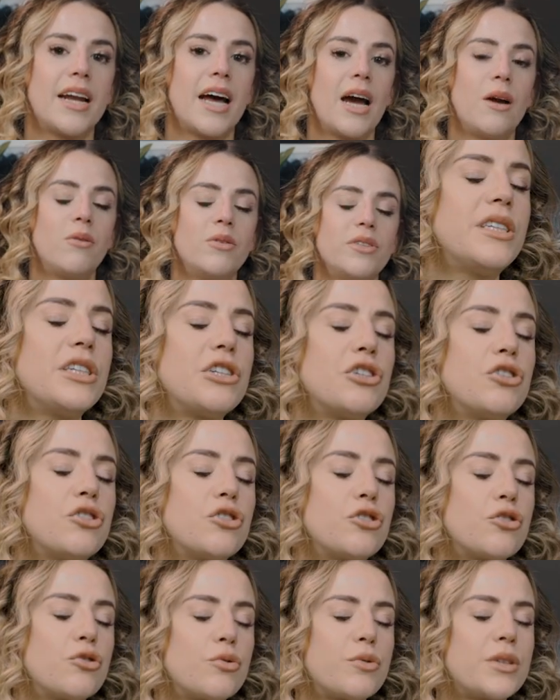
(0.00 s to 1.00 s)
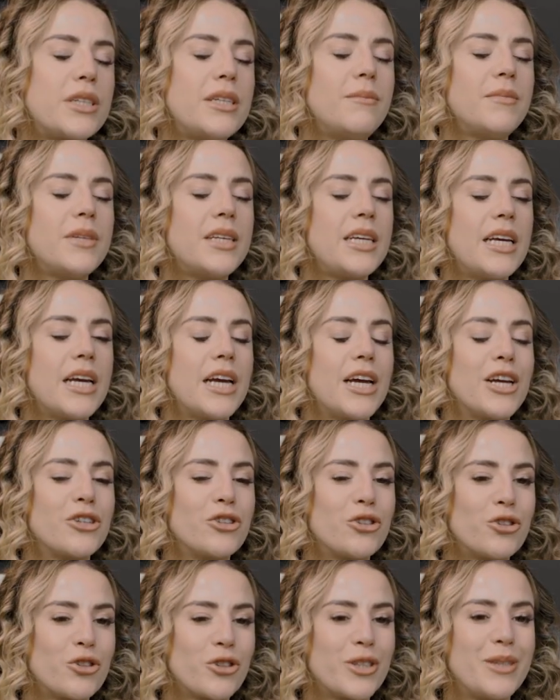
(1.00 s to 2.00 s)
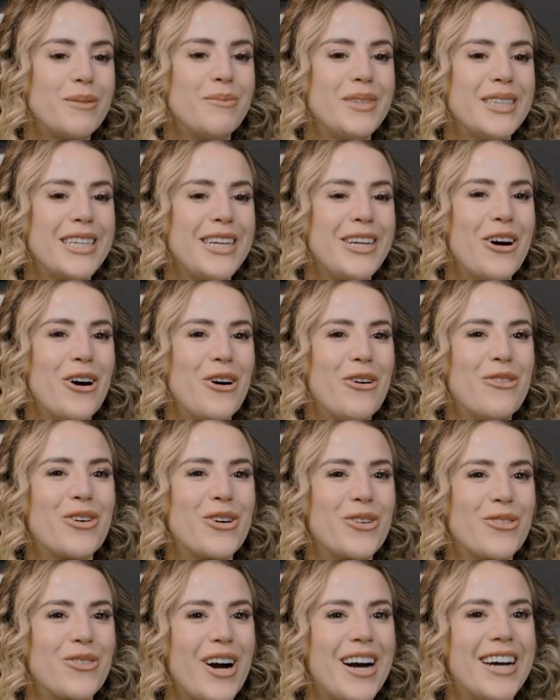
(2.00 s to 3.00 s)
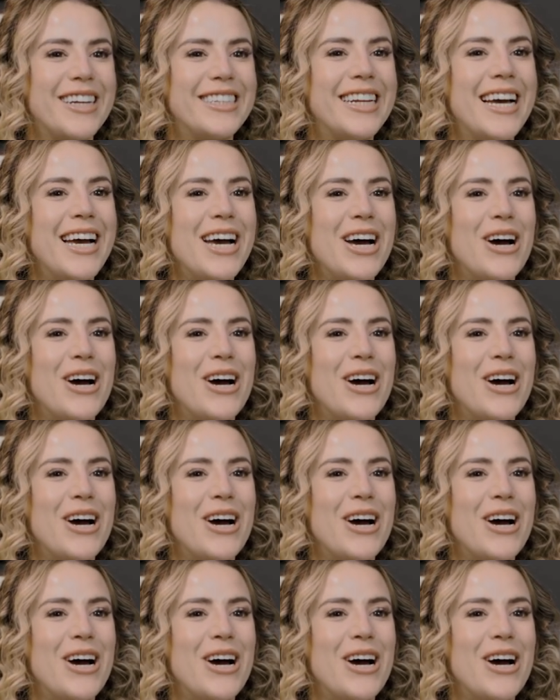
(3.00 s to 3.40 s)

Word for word: I was extremely, extremely overrun